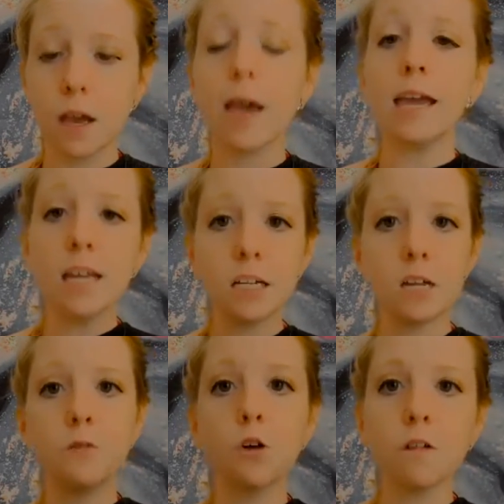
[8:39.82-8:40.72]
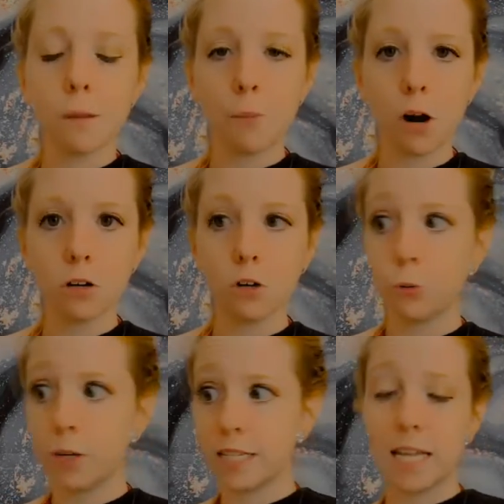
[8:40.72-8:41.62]
And if you're the partner
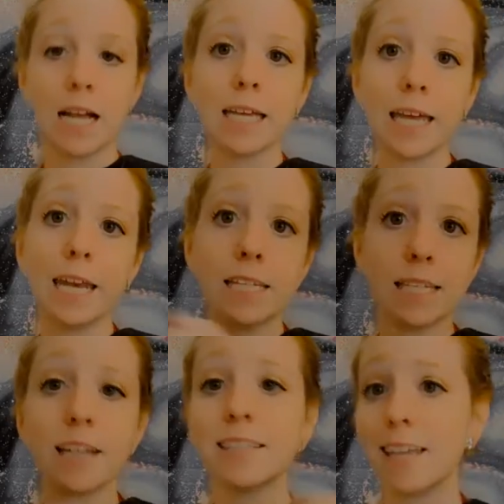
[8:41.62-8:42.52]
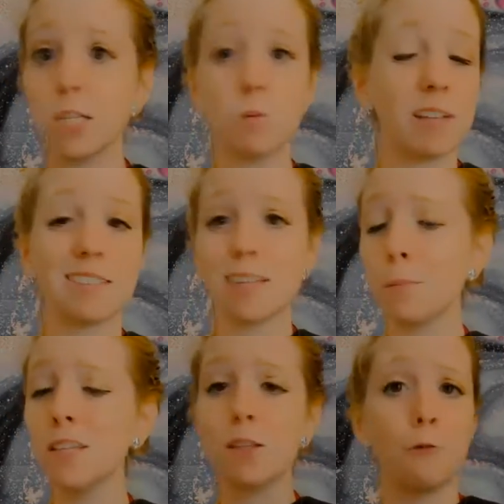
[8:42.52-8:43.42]
who is not getting sex, guess what?
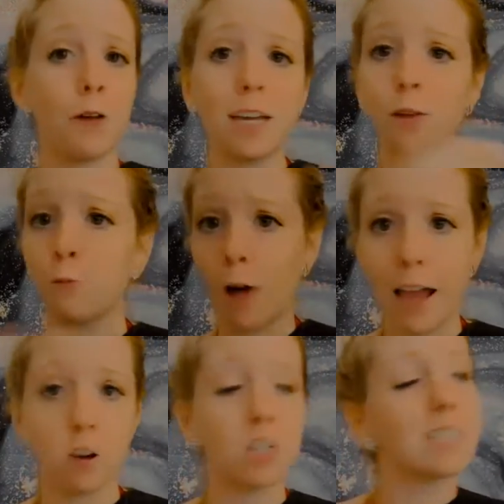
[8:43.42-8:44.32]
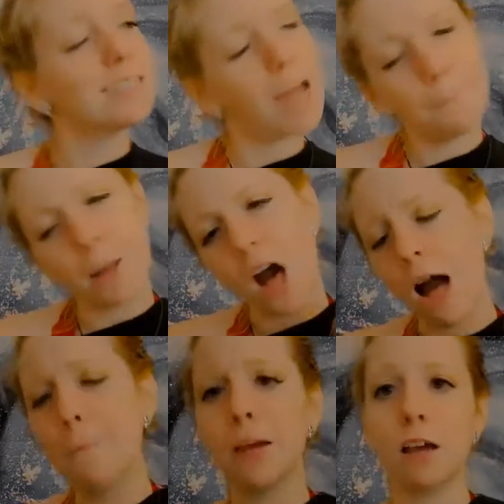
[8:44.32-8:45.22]
Step into the fucking fire. Step
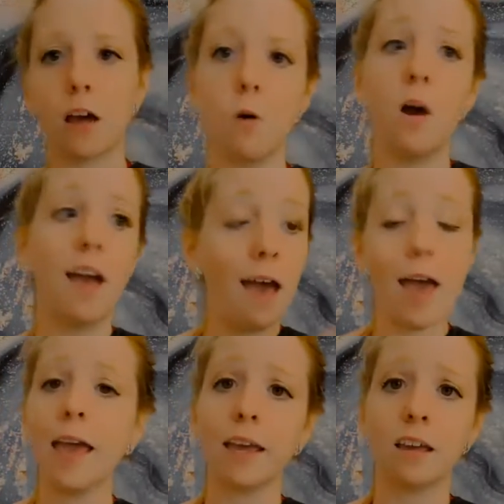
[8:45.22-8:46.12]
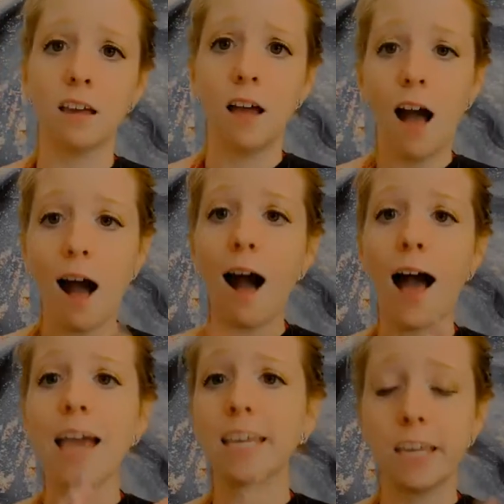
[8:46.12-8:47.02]
up and go, hey,
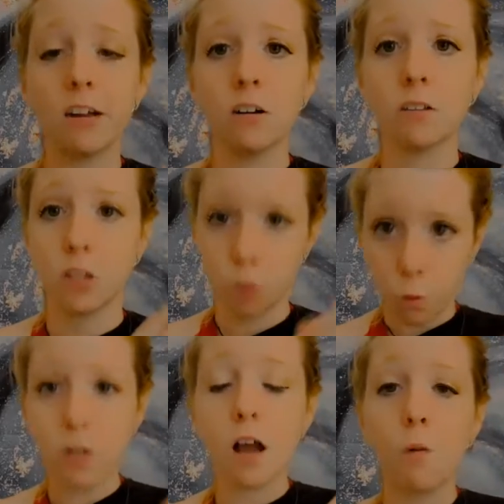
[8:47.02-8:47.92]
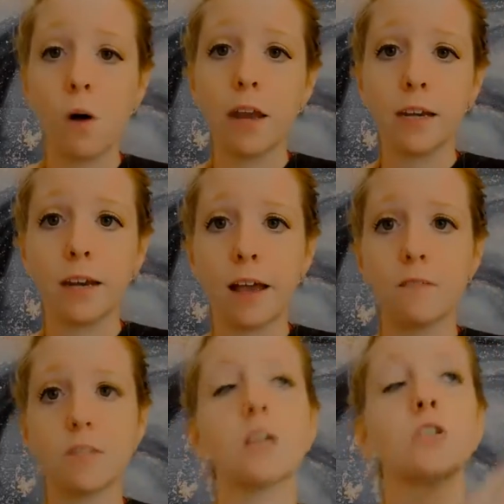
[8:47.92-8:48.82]
I hear that you're not wanting to
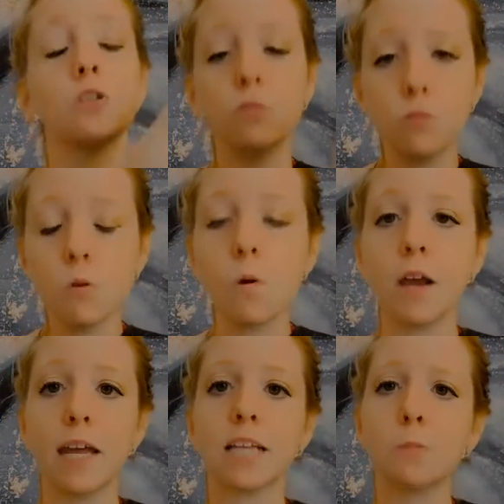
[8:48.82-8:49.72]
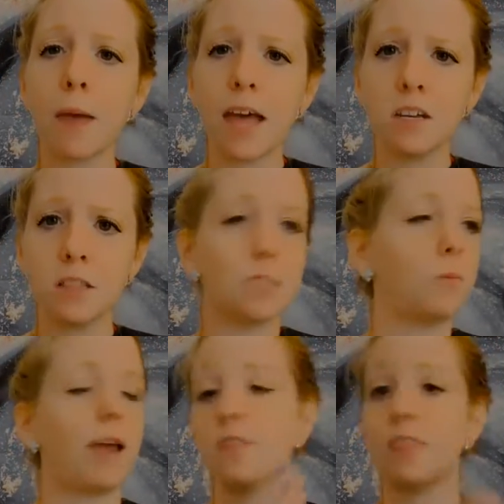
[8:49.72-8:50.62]
have sex. You don't want to expand in this
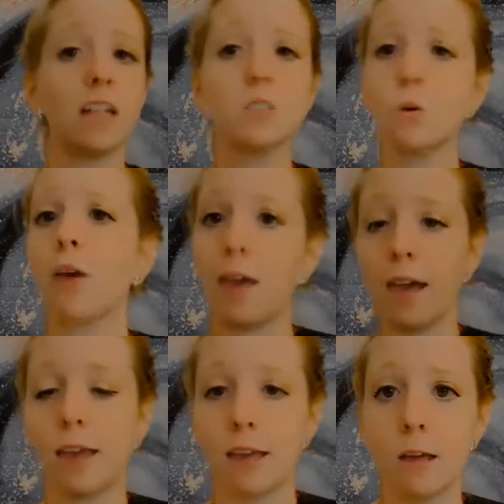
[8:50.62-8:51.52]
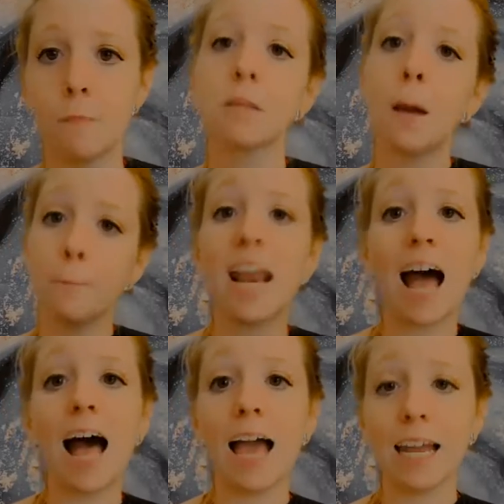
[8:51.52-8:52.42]
way, and that's okay. But
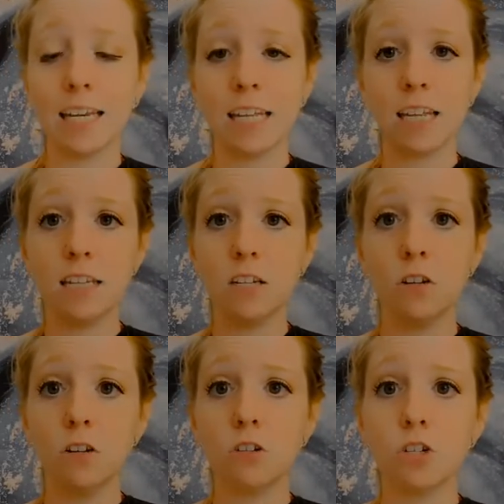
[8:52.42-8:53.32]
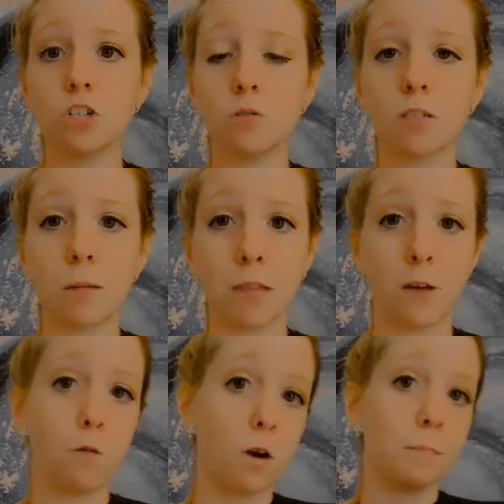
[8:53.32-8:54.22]
I need to do
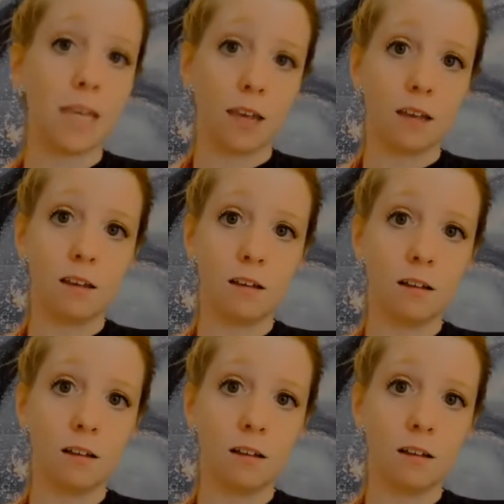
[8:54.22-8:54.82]
something for me.